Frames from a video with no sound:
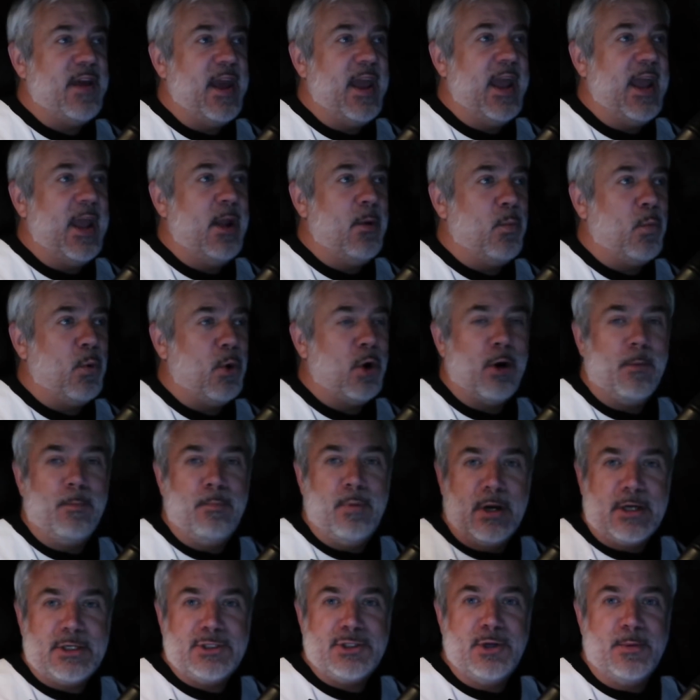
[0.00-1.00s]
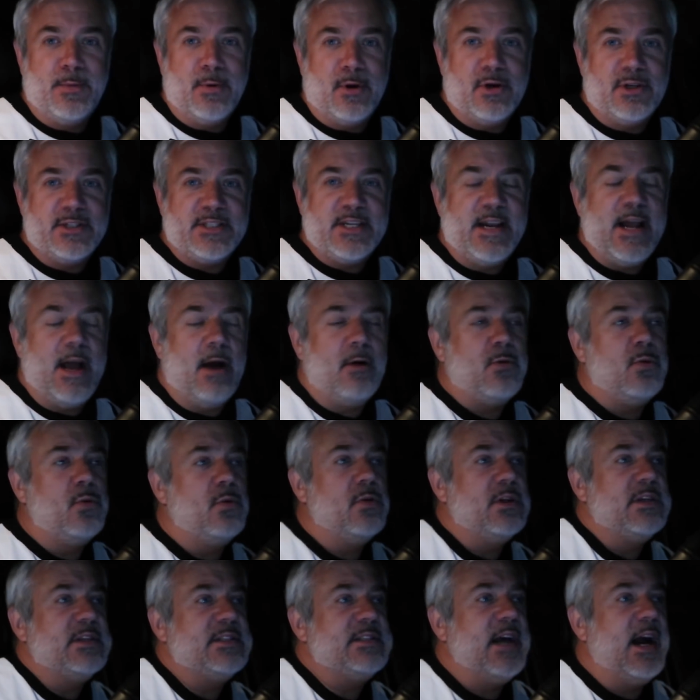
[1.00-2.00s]
they were booktubers. And how
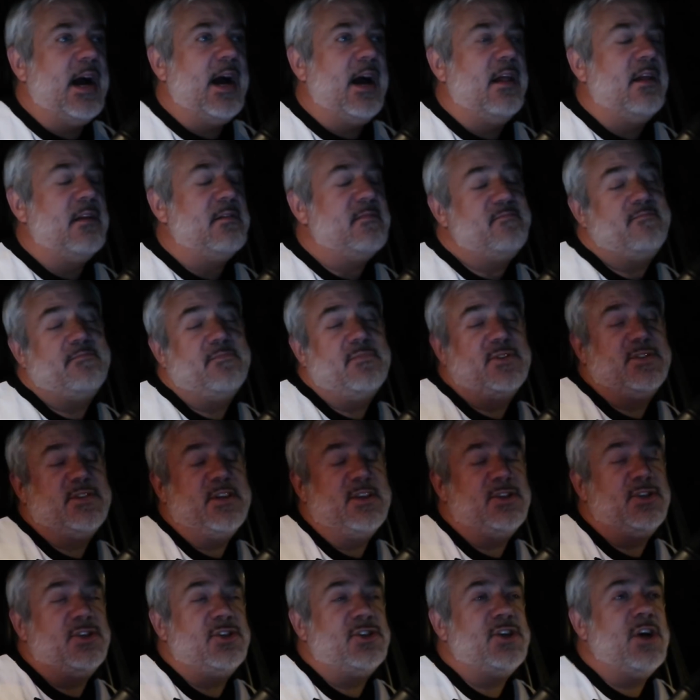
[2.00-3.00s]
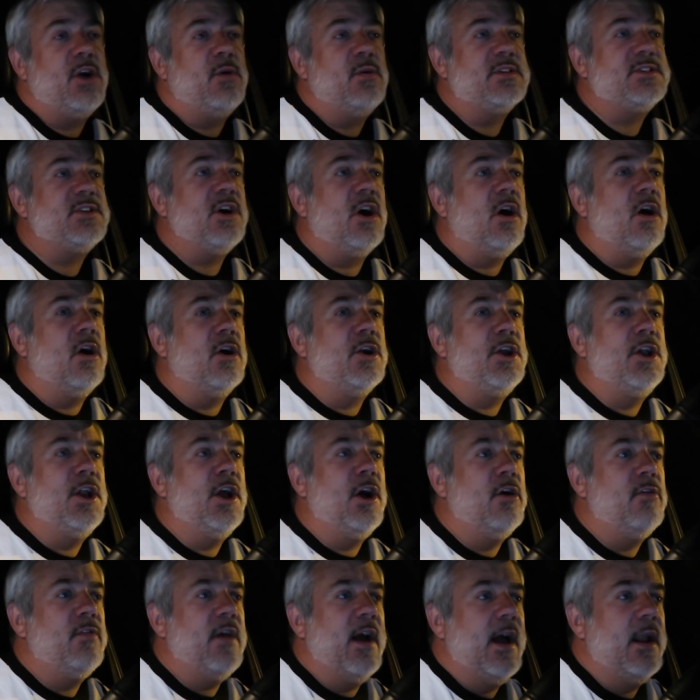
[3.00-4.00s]
cool is that? And so that should show us all, you
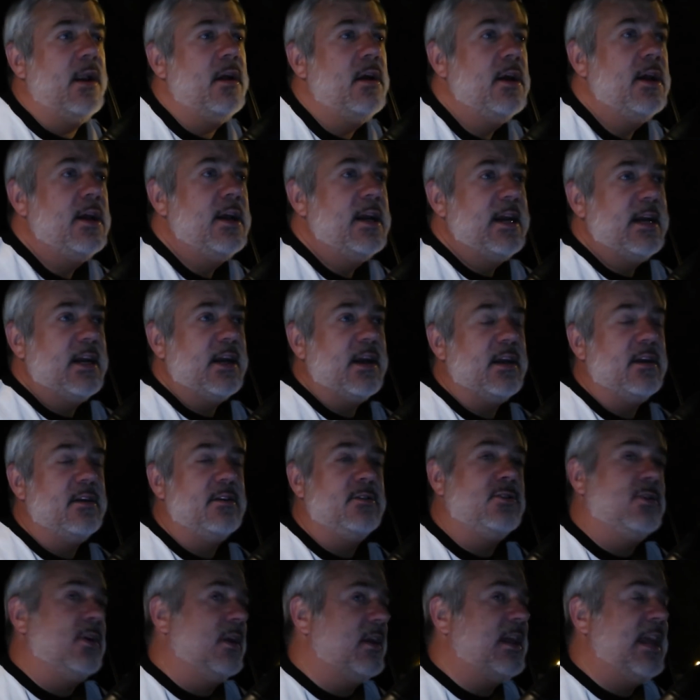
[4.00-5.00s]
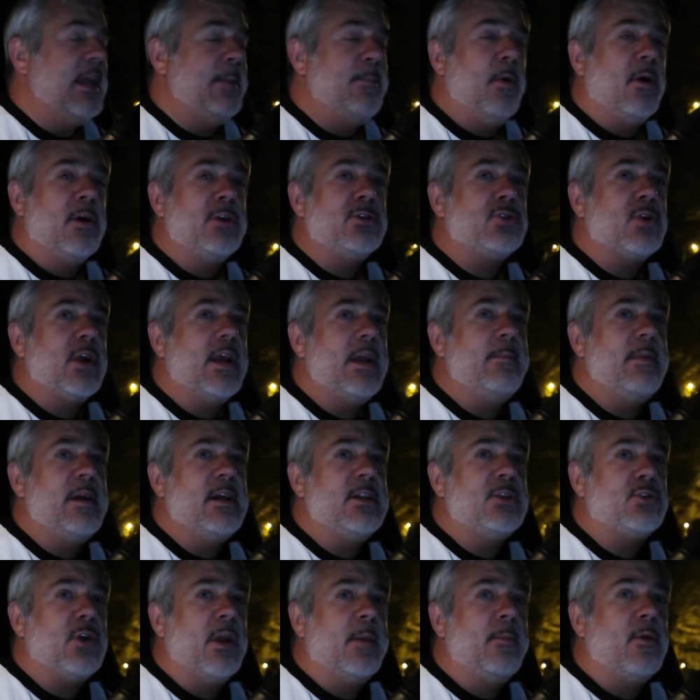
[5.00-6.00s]
know, that keep on
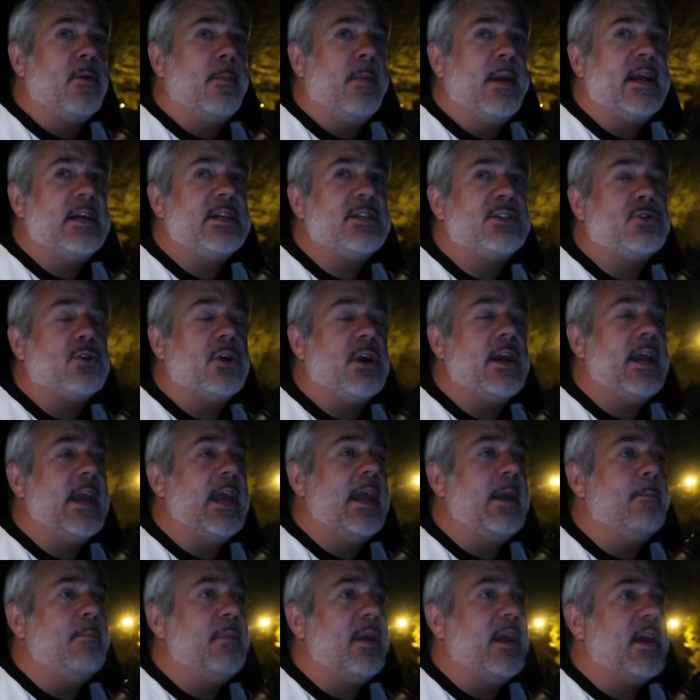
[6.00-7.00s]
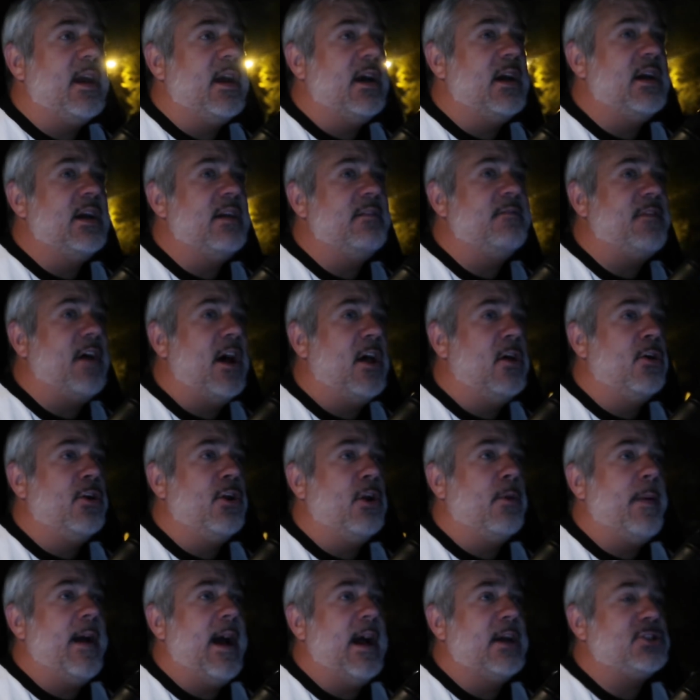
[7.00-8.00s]
dreaming, dream your biggest dream because and follow
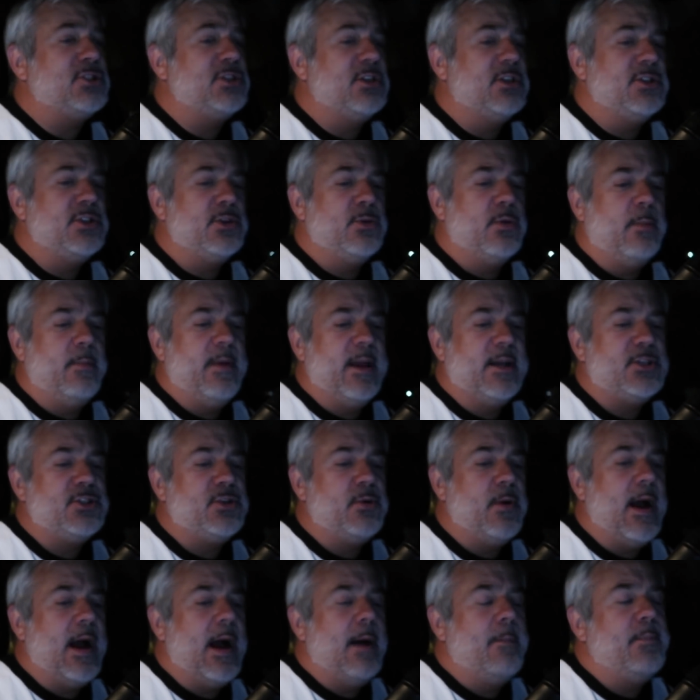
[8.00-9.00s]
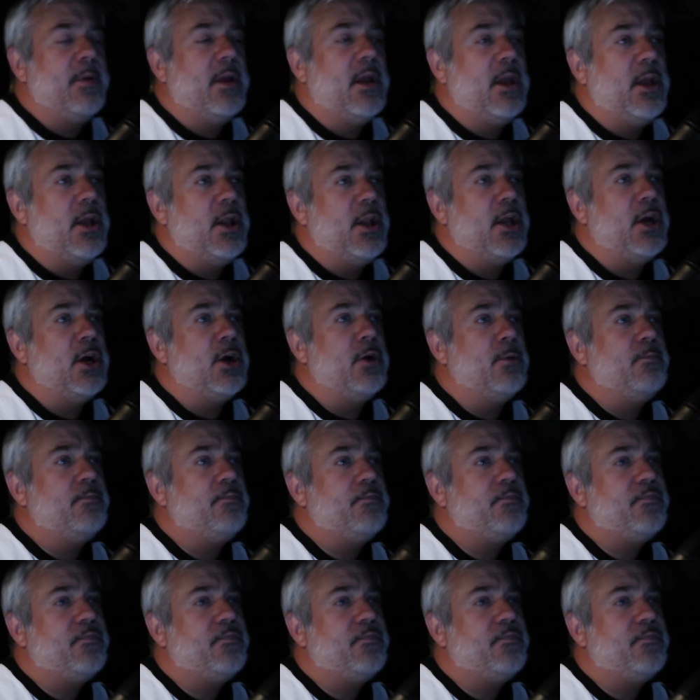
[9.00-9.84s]
your passion. Do what makes you happy, you know?